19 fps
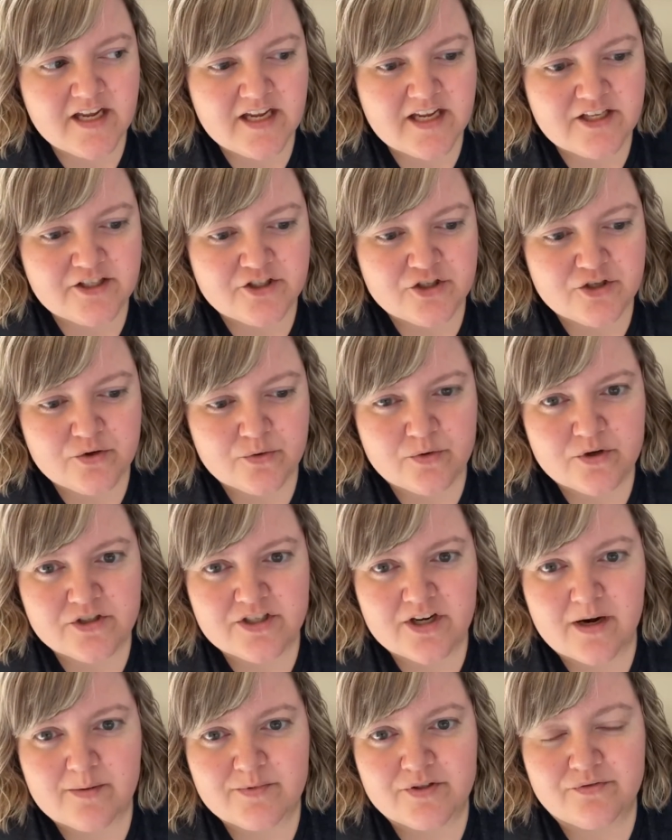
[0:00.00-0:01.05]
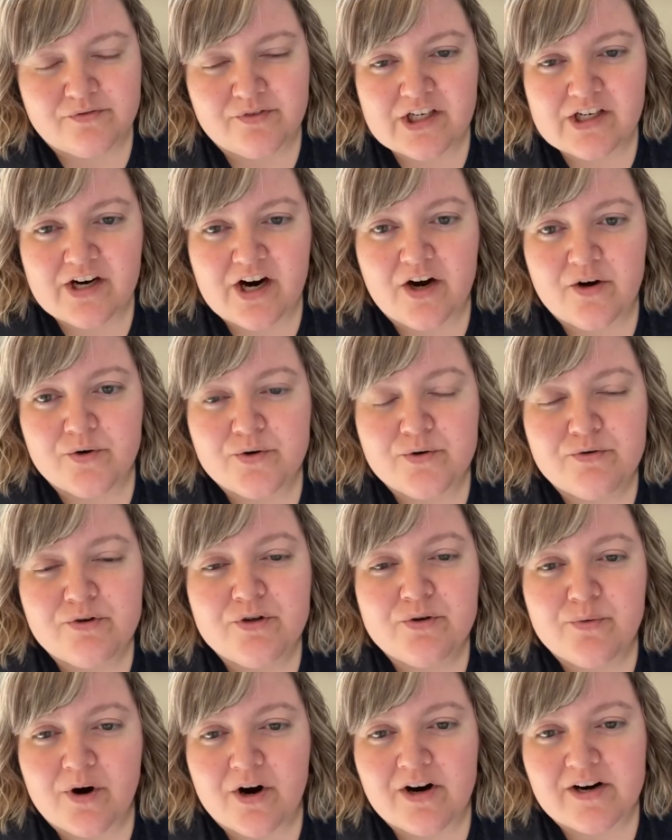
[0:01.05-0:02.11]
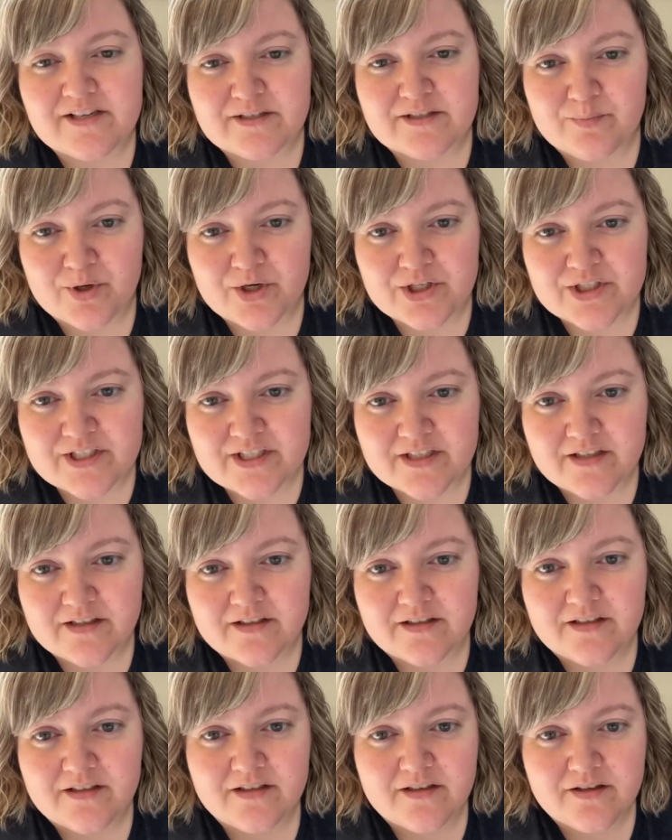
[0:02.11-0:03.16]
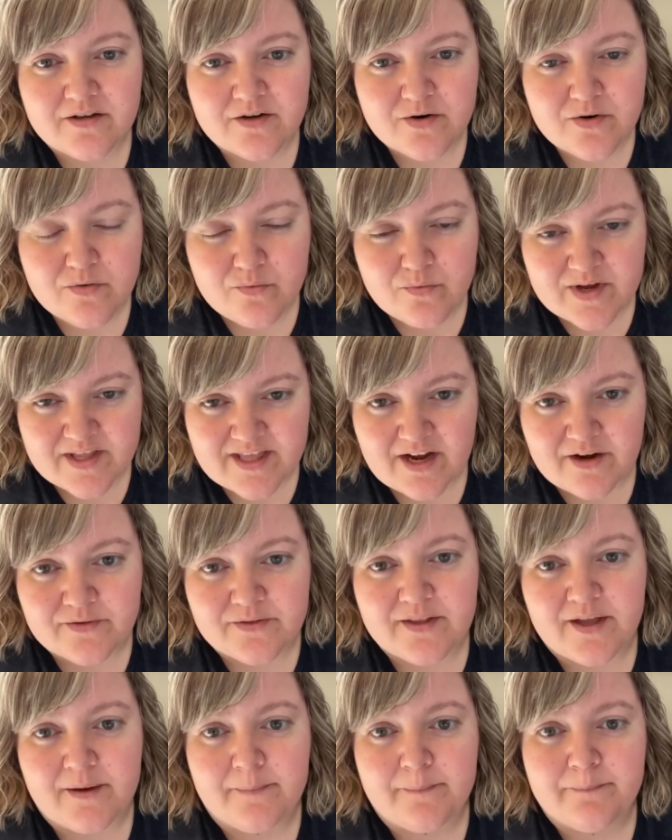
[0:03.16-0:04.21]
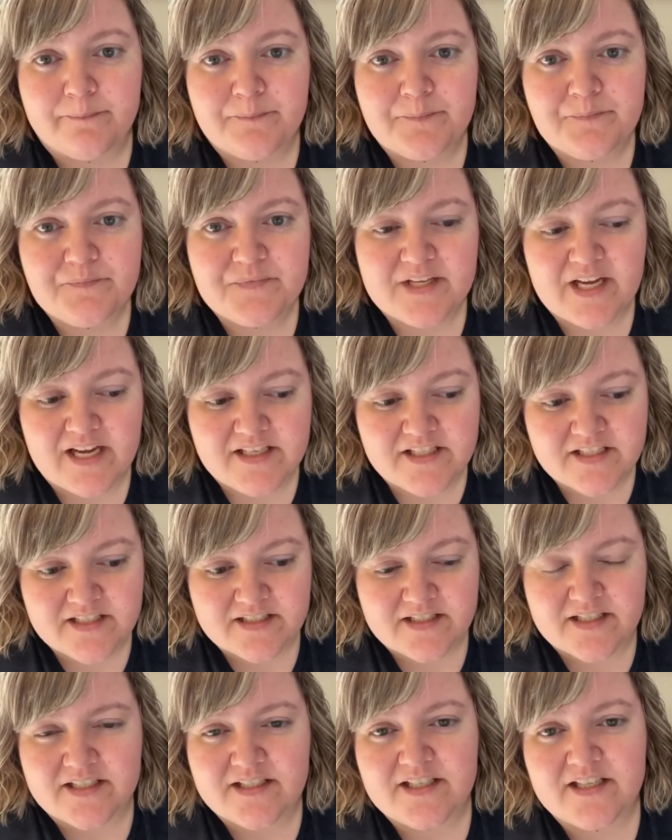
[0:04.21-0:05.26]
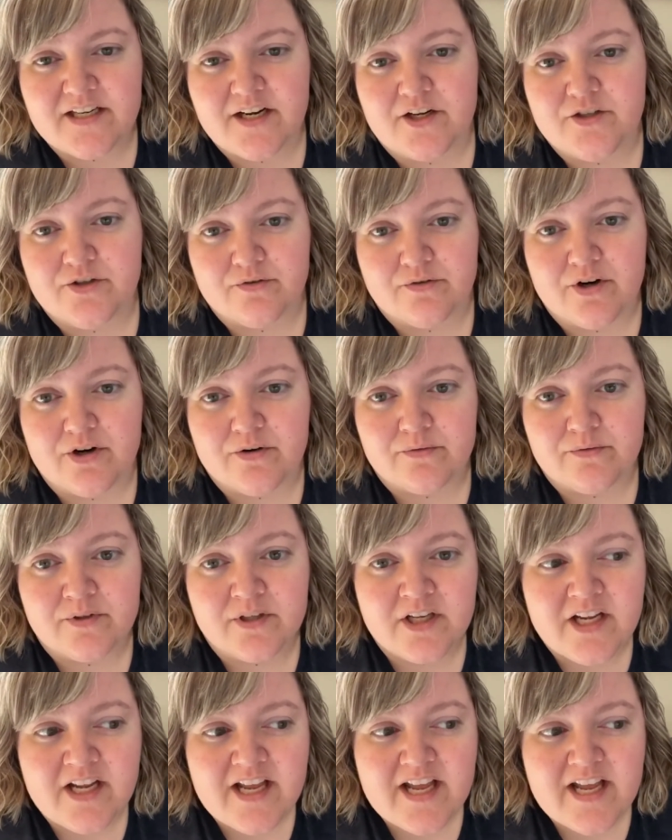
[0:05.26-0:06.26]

It's your job to figure out who you are as a person without them and to succeed on your own.